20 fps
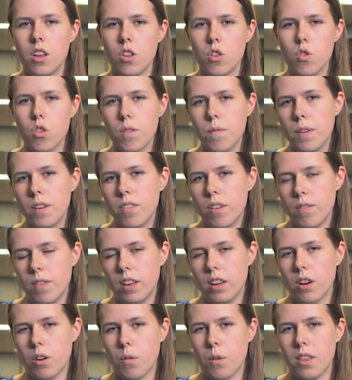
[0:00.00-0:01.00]
You should be
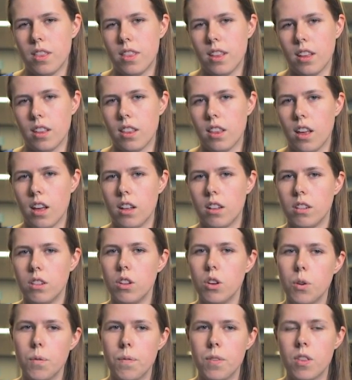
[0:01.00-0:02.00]
familiar with things like
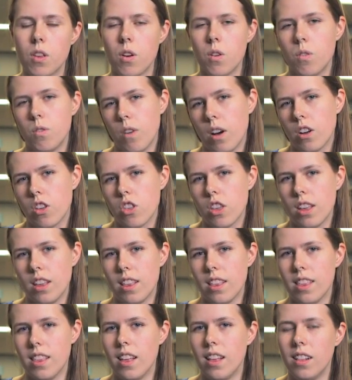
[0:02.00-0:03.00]
loops,
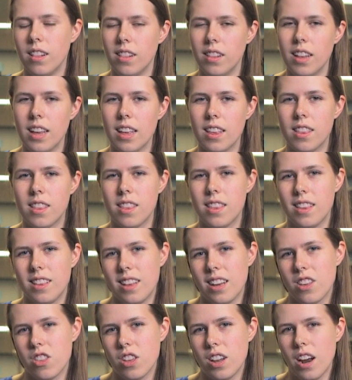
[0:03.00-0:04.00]
functions, lists,
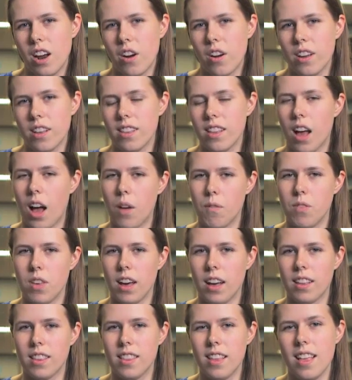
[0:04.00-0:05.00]
dictionaries,
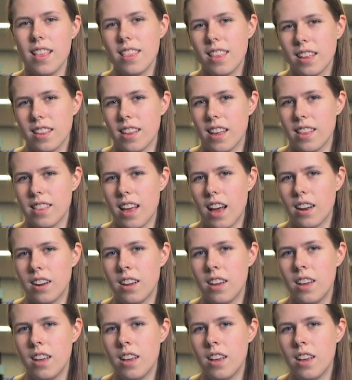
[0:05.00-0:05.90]
objects, and things like that.